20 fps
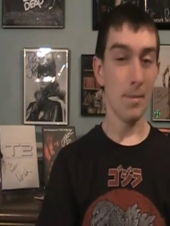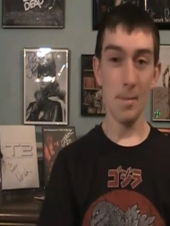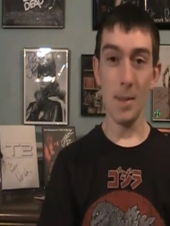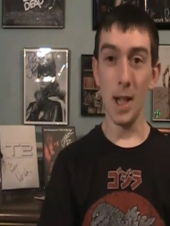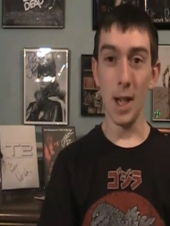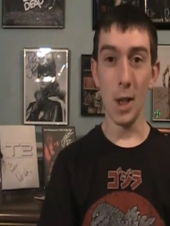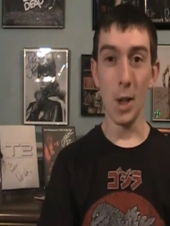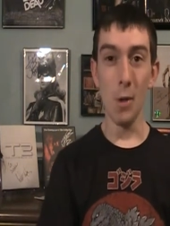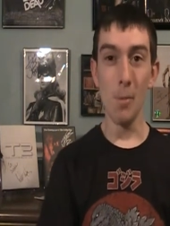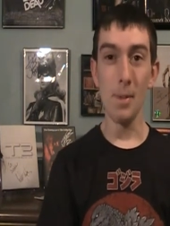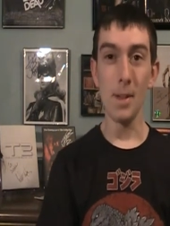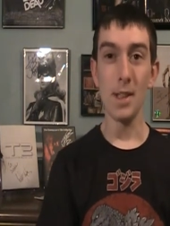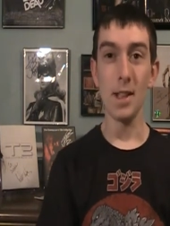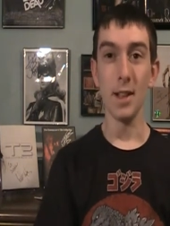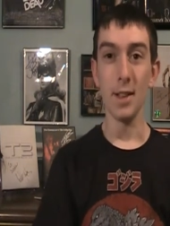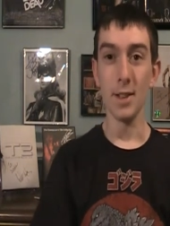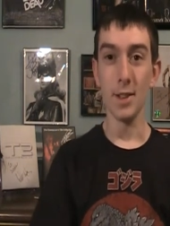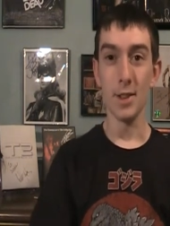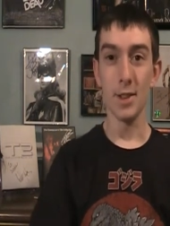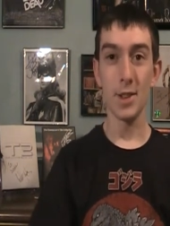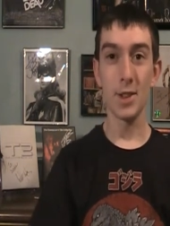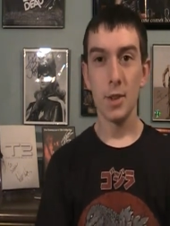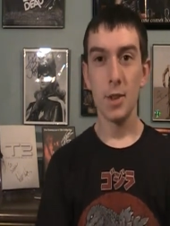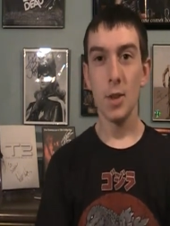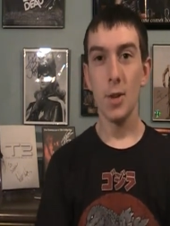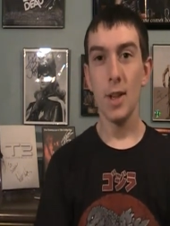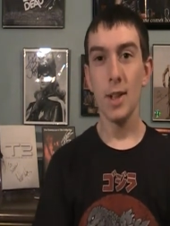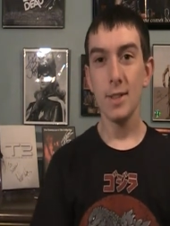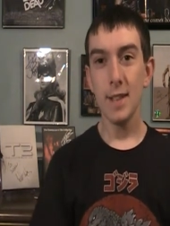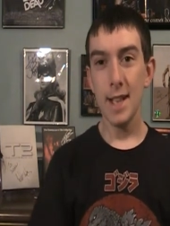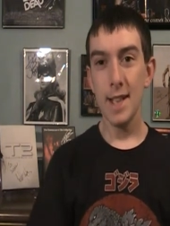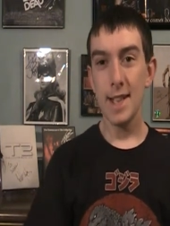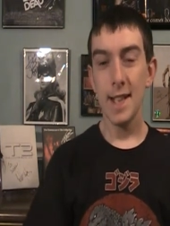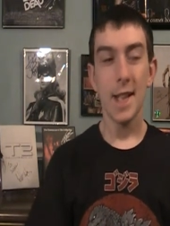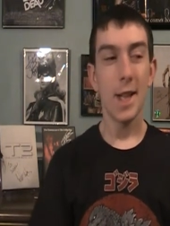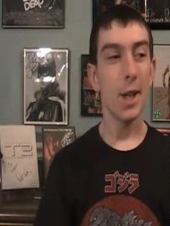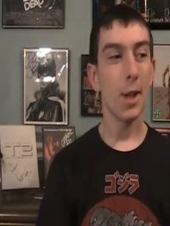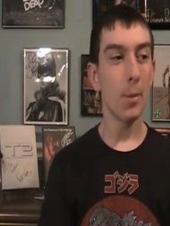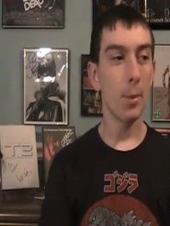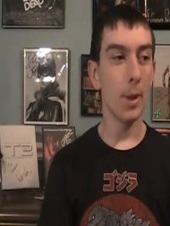I hope it does. So I'd like to
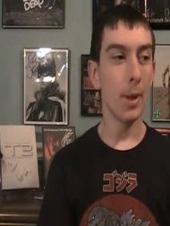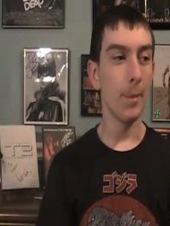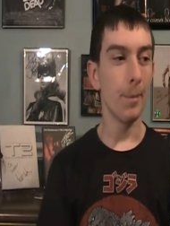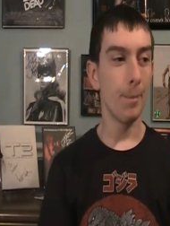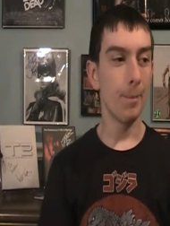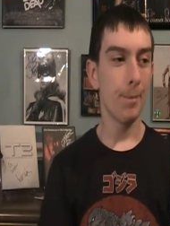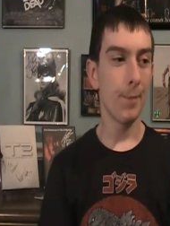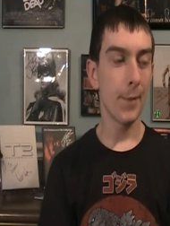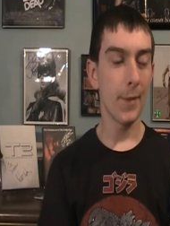hear what